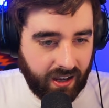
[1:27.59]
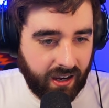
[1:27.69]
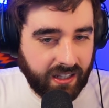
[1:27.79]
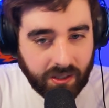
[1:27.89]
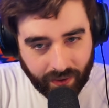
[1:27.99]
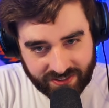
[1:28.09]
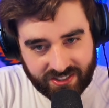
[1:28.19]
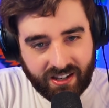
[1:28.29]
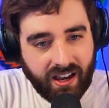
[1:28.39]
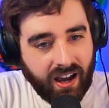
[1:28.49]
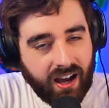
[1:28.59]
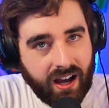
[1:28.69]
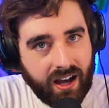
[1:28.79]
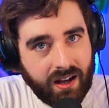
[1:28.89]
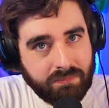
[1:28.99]
Anyways,
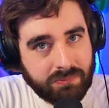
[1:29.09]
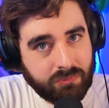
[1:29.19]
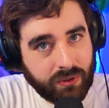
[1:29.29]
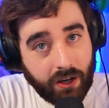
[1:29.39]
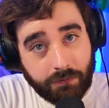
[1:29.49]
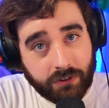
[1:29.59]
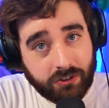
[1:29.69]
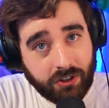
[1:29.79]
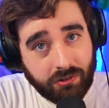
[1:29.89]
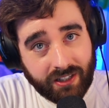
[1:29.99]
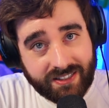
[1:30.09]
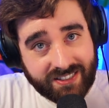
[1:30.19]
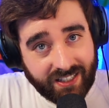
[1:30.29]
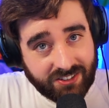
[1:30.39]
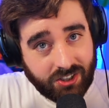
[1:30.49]
without further ado, let's
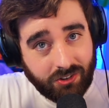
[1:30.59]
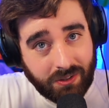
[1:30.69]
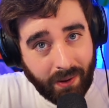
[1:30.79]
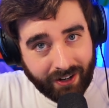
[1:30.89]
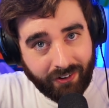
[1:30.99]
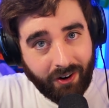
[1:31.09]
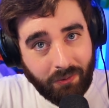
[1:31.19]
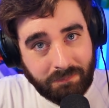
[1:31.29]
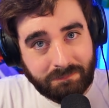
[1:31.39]
get to the macro.